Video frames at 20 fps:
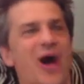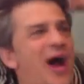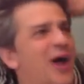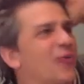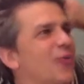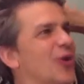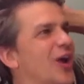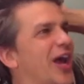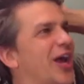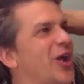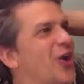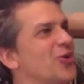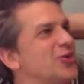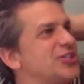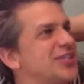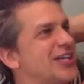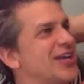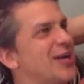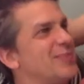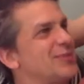When I
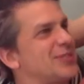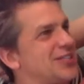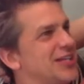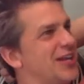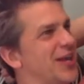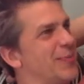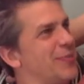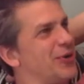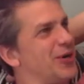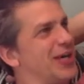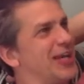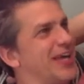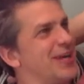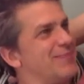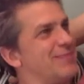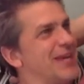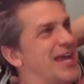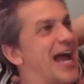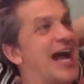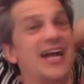hosted I'm a Celebrity,
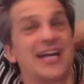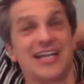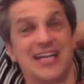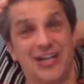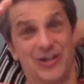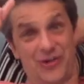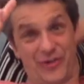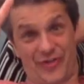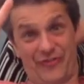Get Me Out of Here,